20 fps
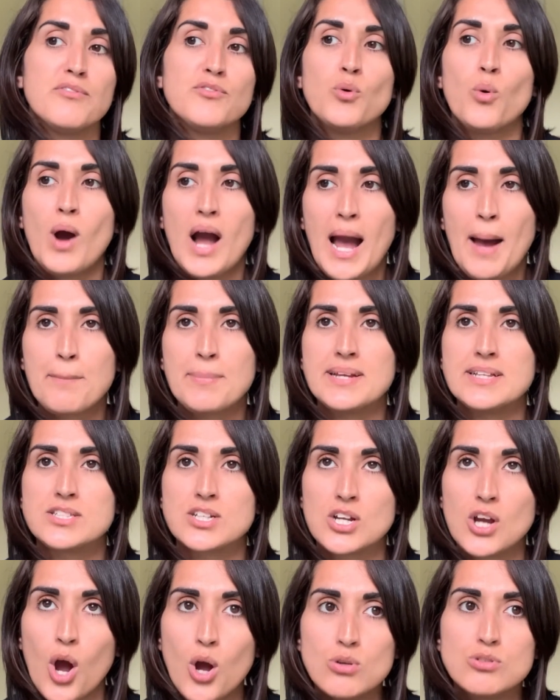If you're happy
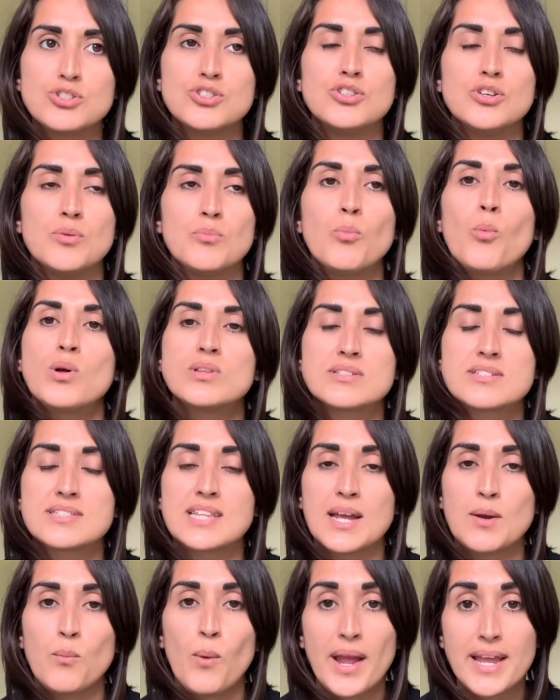to go to them once
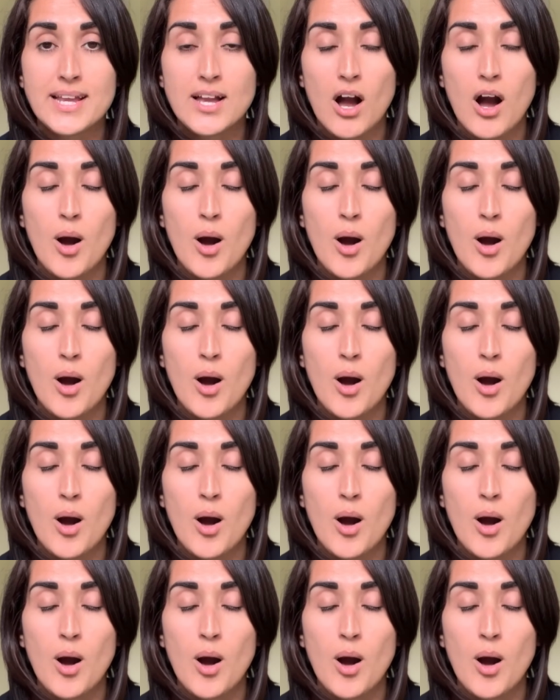they wake